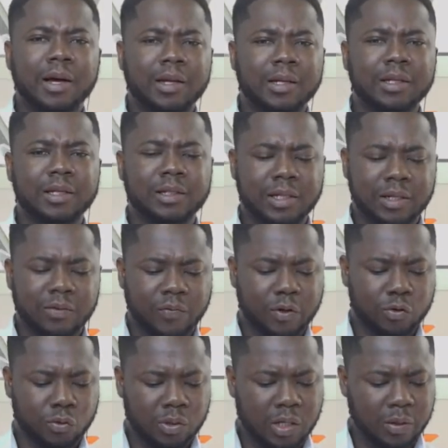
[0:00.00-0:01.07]
na se se de
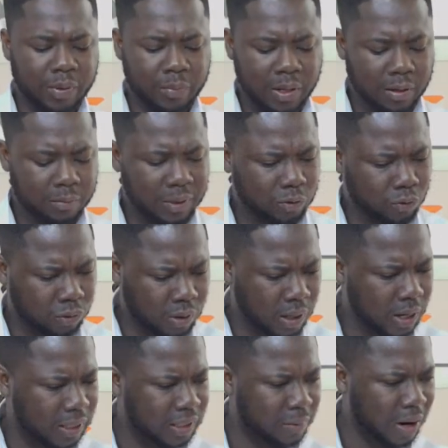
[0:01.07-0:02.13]
faso de ebe ba but
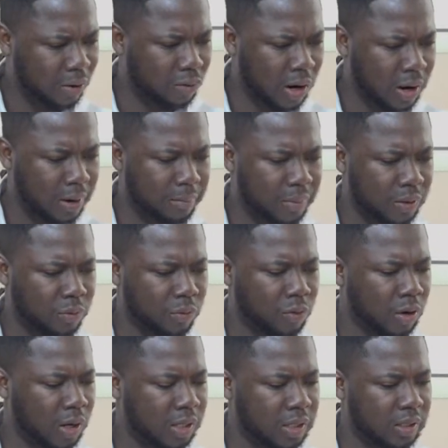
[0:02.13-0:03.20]
ade ba kwa me
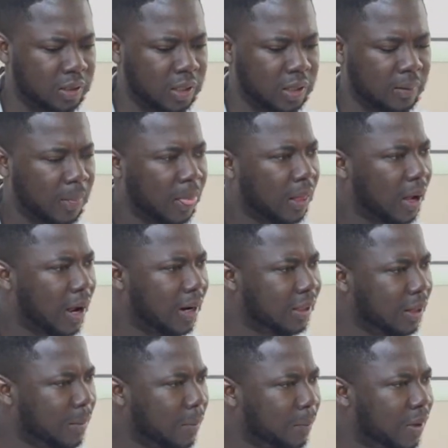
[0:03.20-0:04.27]
wo yin se
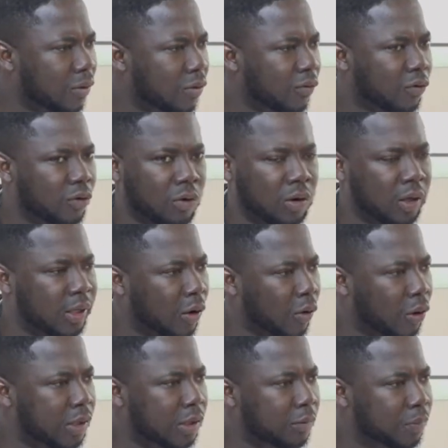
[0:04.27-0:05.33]
under man panic for na
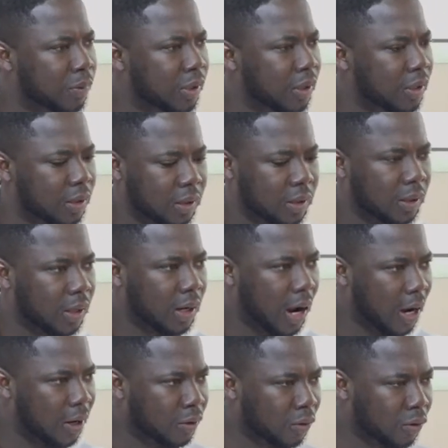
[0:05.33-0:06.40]
oil p
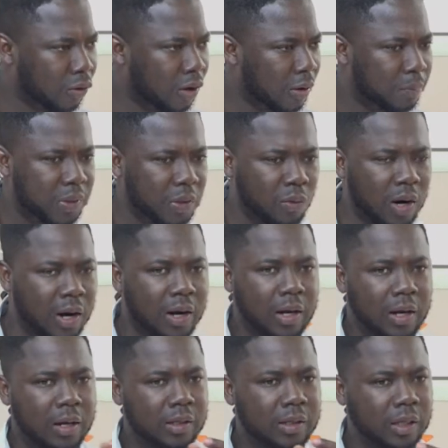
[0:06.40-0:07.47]
ayon o apie ha
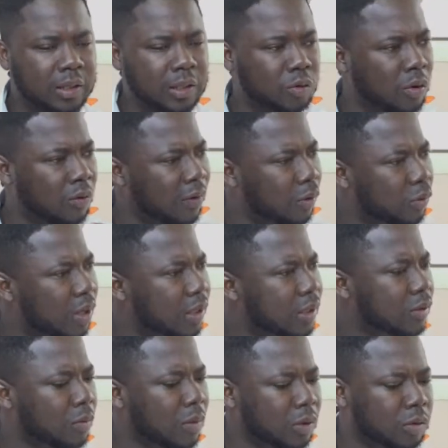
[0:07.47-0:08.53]
ye discover we
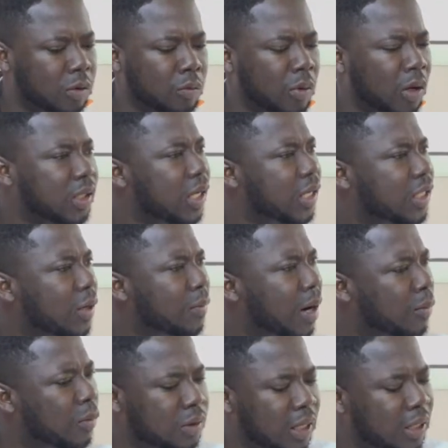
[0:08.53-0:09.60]
this but mo jeje
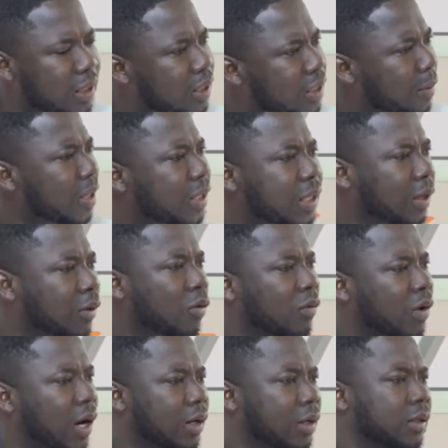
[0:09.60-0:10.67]
ma bo send this abi take
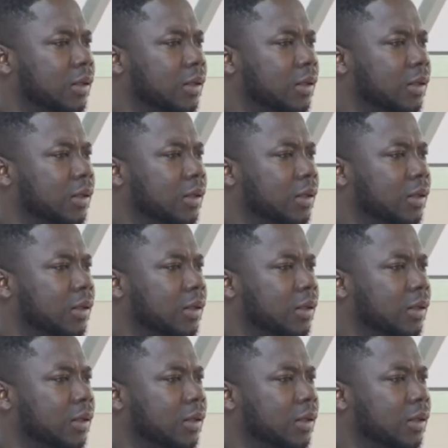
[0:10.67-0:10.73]
over